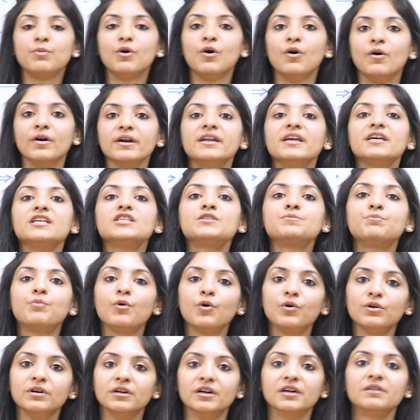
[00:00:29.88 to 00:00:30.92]
bond is
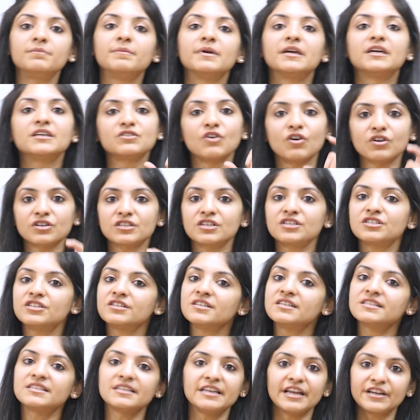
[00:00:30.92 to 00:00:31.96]
polar because oxygen
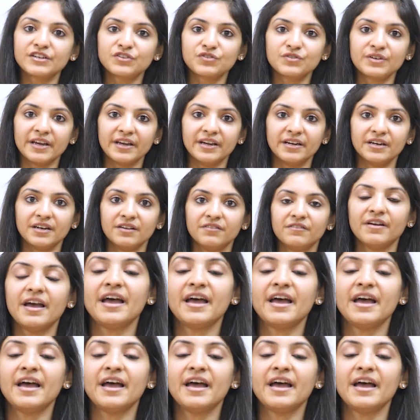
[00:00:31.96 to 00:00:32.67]
is electronegative.